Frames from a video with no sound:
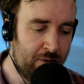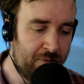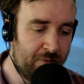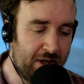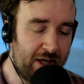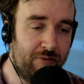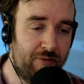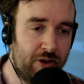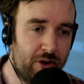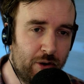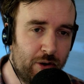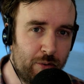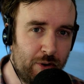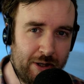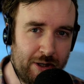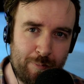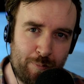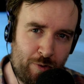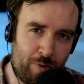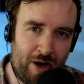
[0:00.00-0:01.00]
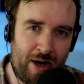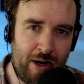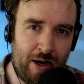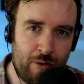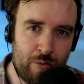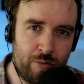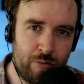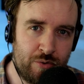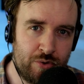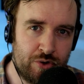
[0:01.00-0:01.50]
Even though like
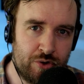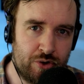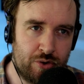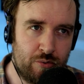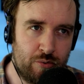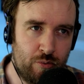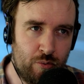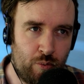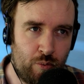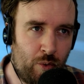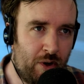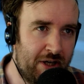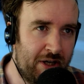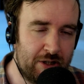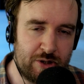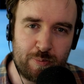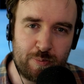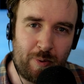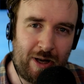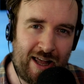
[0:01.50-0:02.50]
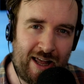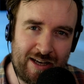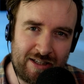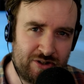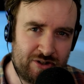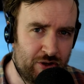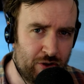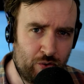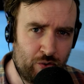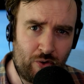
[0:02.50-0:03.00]
browns, whites,
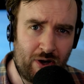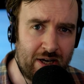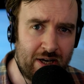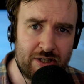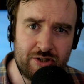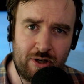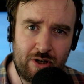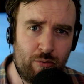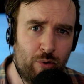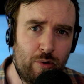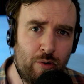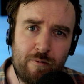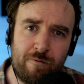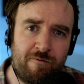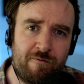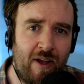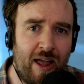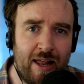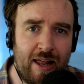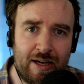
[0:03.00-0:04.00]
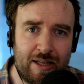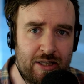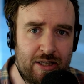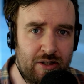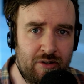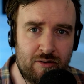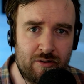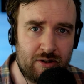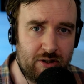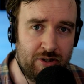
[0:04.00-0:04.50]
blacks, and greys are all
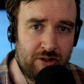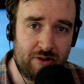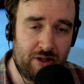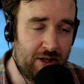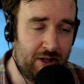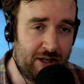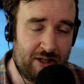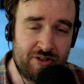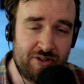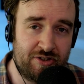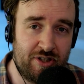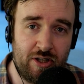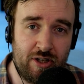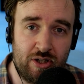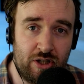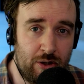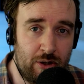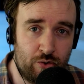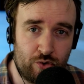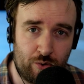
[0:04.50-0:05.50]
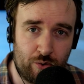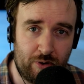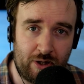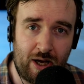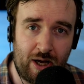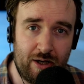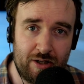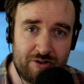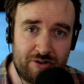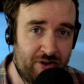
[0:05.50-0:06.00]
fairly they're considered neutral
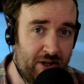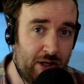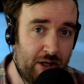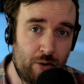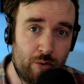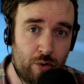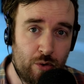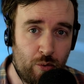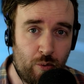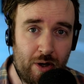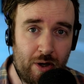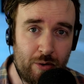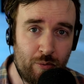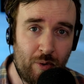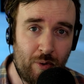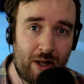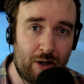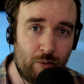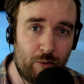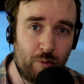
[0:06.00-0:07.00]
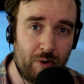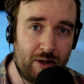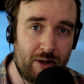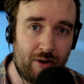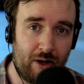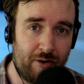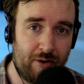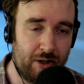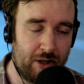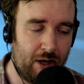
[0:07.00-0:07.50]
colors and they go quite well with
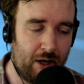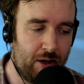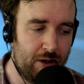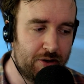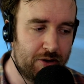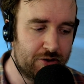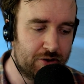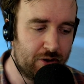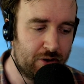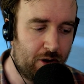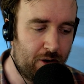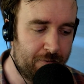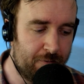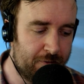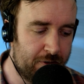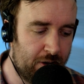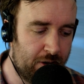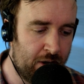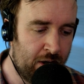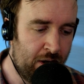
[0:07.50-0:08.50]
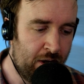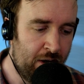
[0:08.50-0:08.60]
other colors often,